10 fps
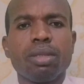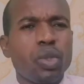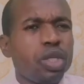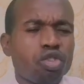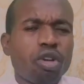
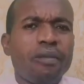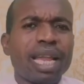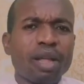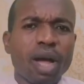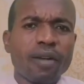You discover
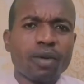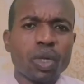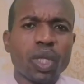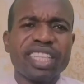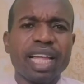that you have
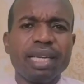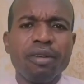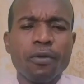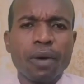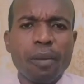
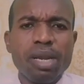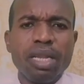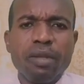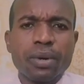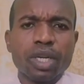conducted
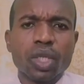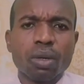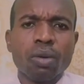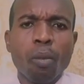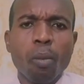family
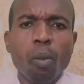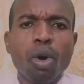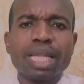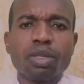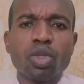liberation
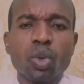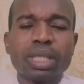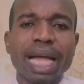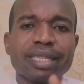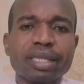more than
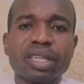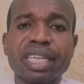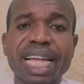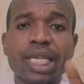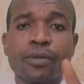2 times,
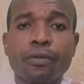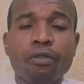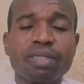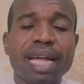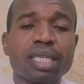3 times,
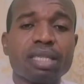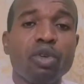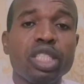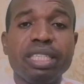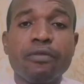4 times
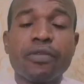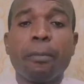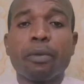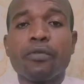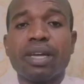with the
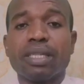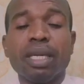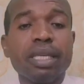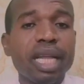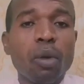different
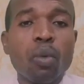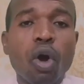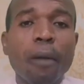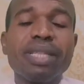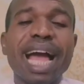prophets. They
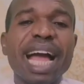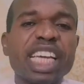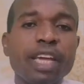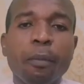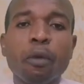will come there
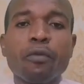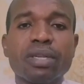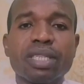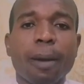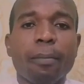and give
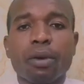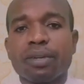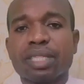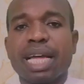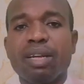prophecy and
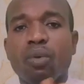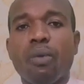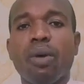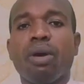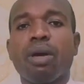prophesy in
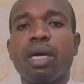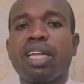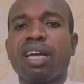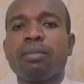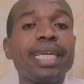one way or the
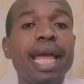other.